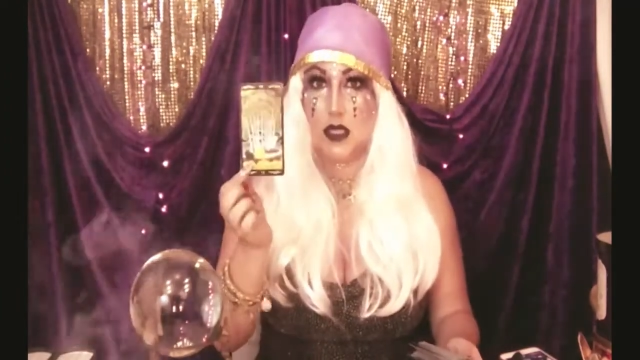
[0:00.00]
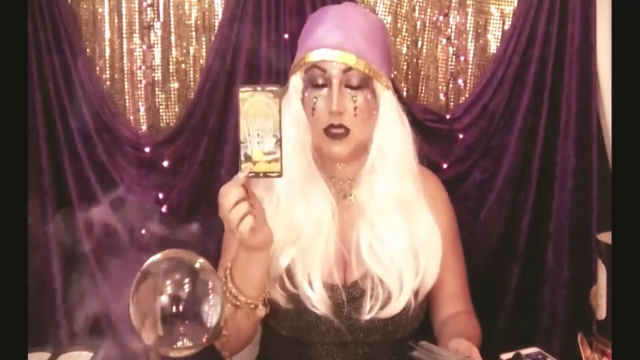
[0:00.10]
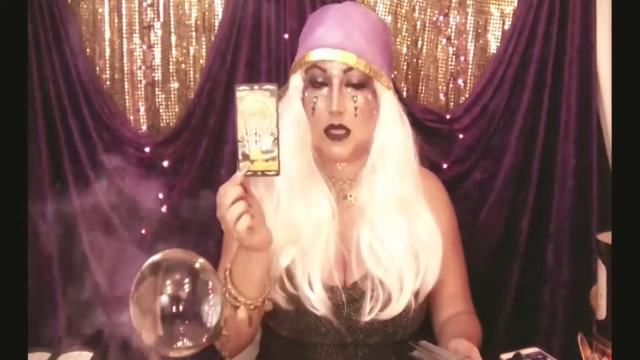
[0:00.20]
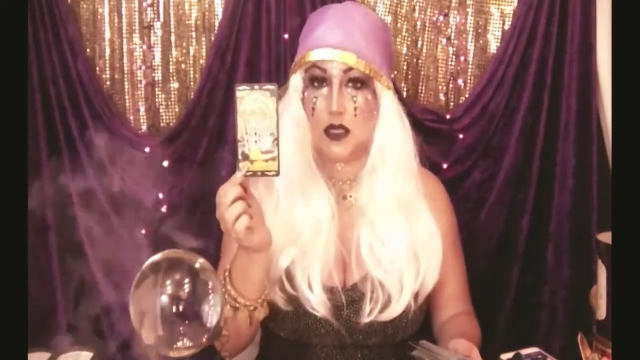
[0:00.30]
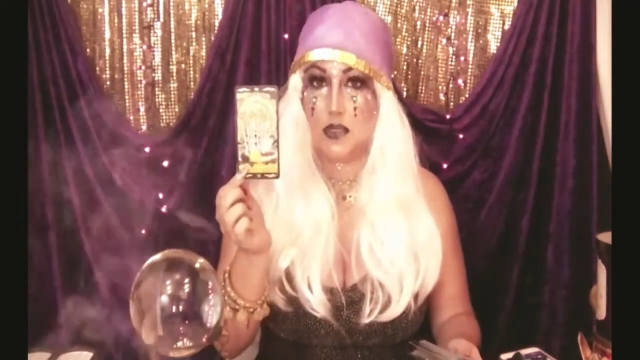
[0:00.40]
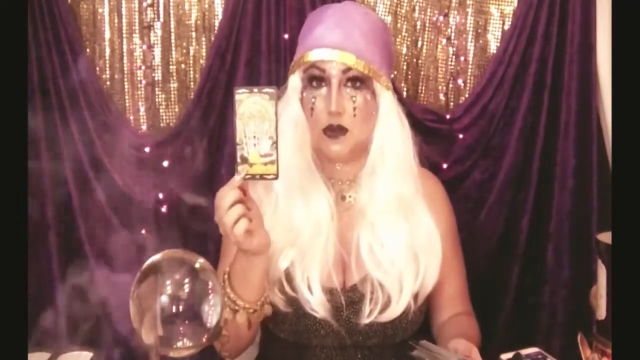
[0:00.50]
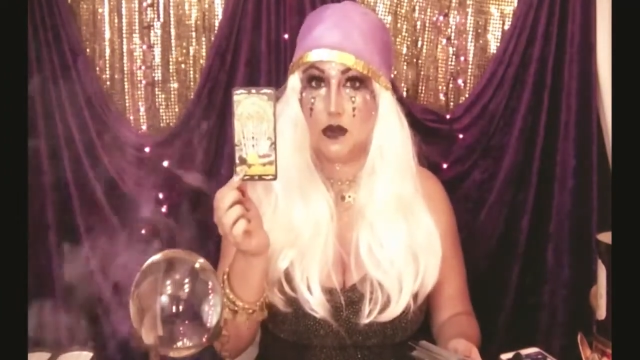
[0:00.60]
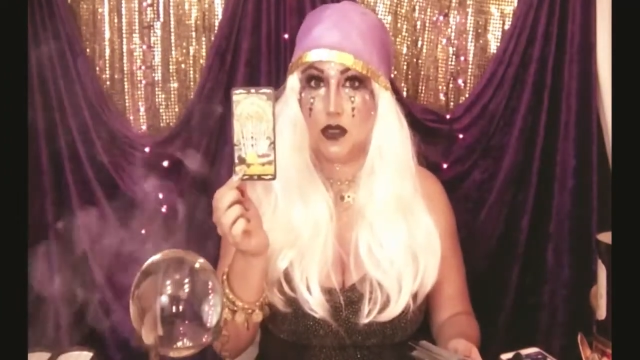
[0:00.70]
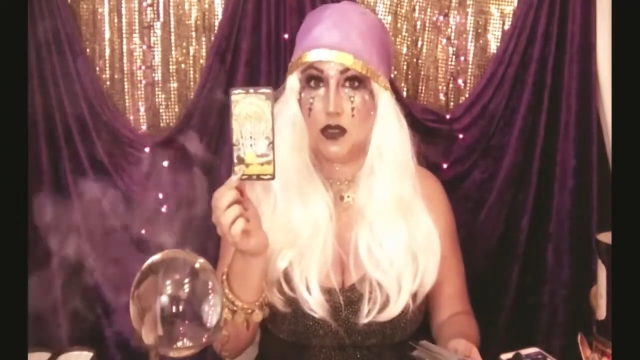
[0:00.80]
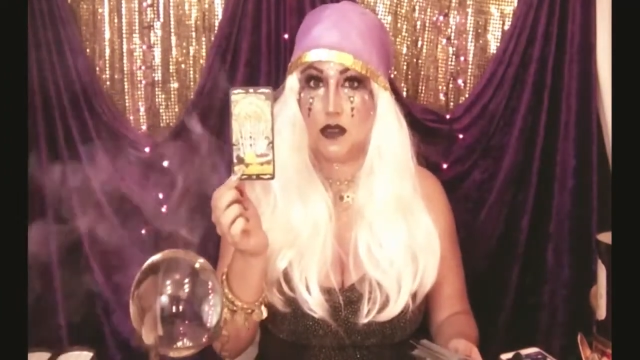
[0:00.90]
Ten of
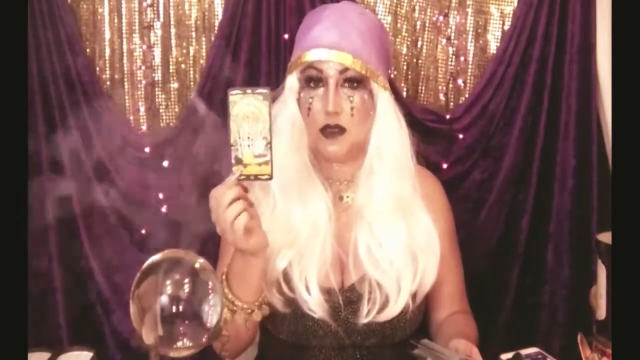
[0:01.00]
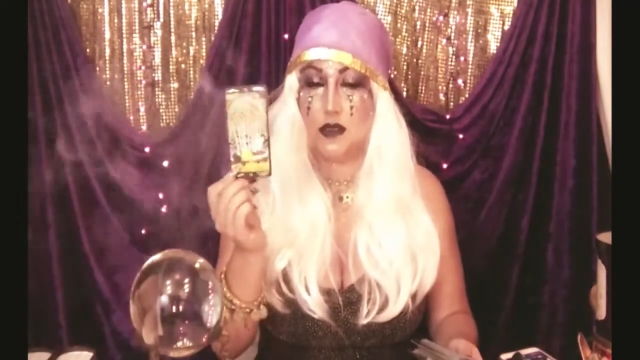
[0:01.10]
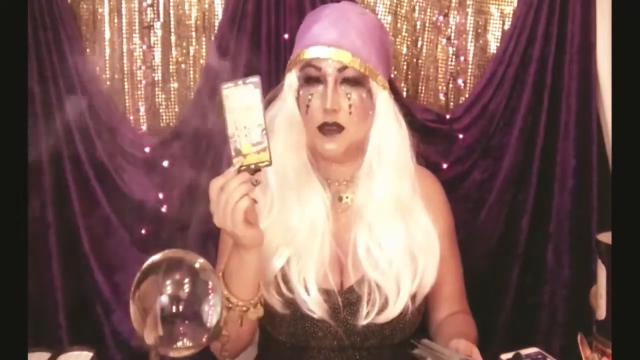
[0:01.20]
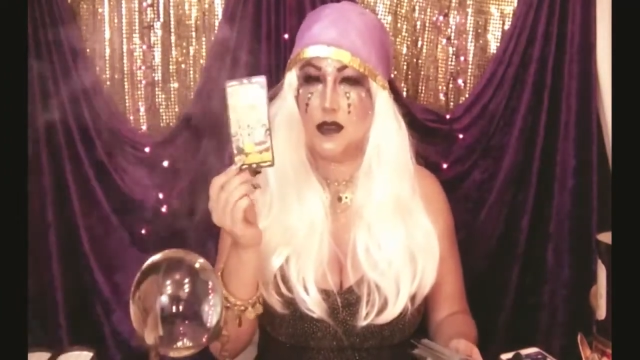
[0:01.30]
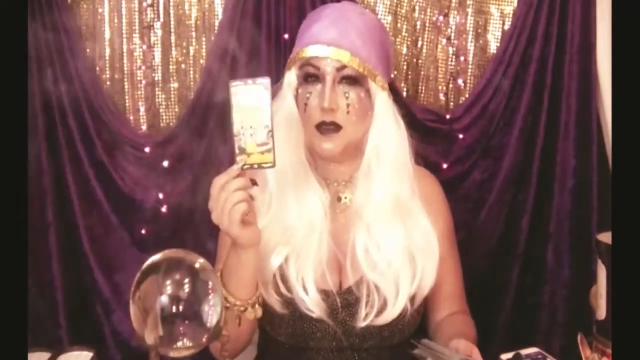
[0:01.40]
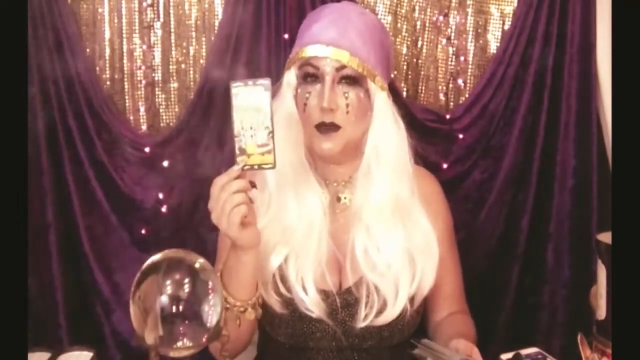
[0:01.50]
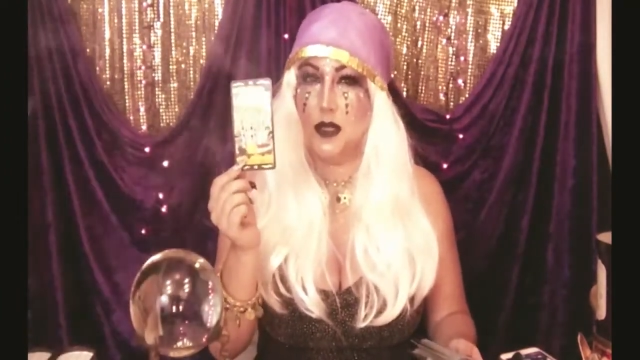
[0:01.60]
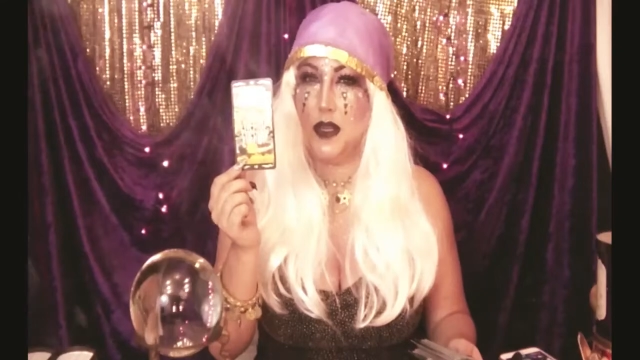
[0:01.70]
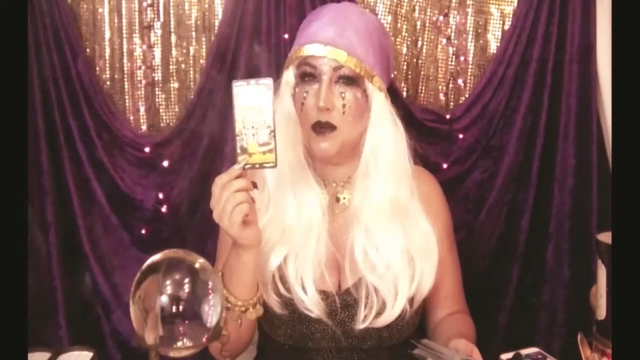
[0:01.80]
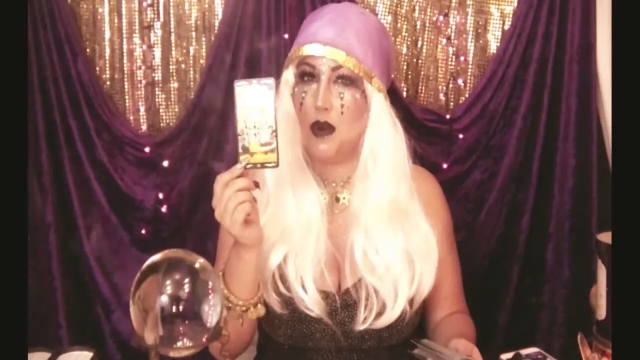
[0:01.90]
Swords. Did
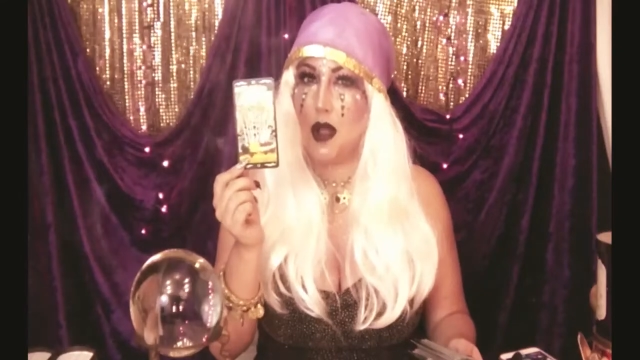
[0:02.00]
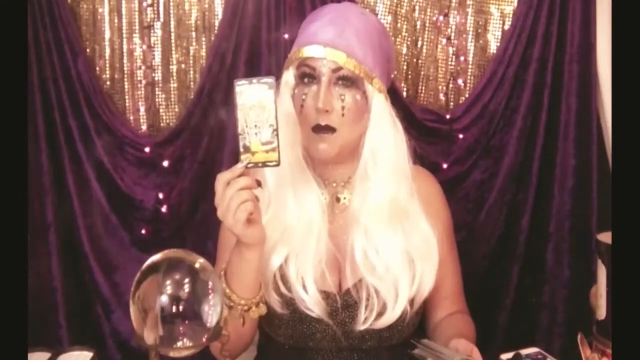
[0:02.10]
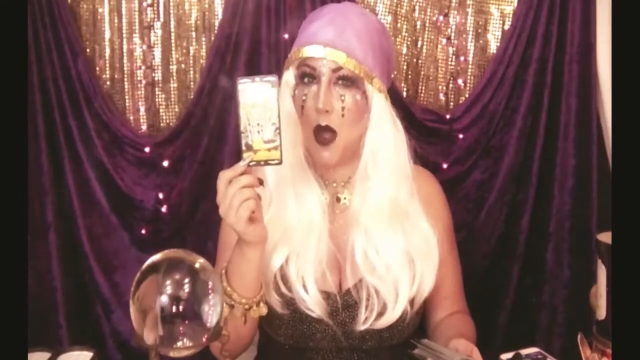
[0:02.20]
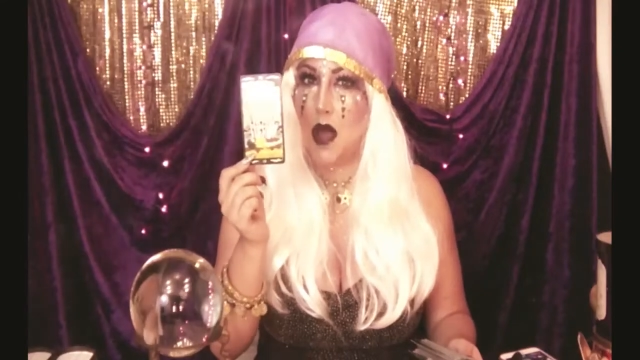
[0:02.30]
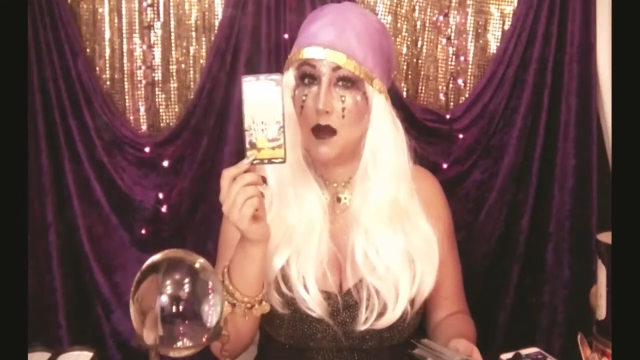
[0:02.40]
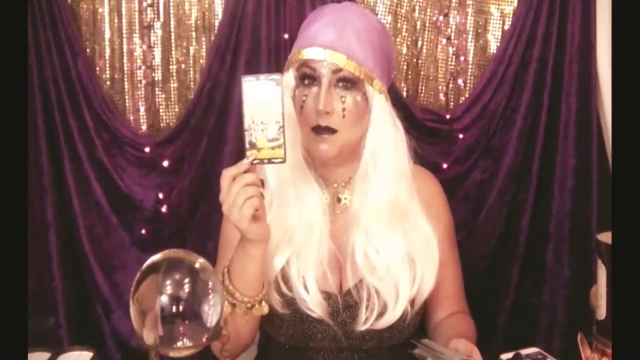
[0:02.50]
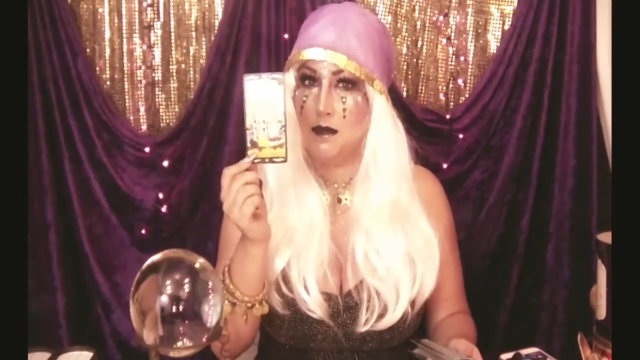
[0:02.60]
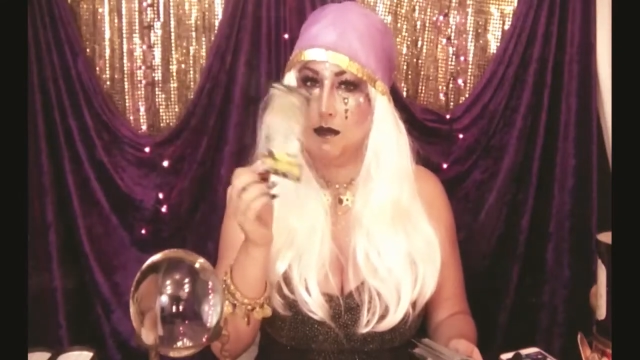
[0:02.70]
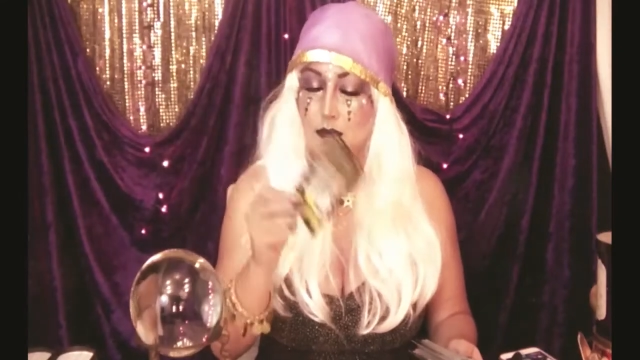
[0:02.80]
someone hit rock bottom?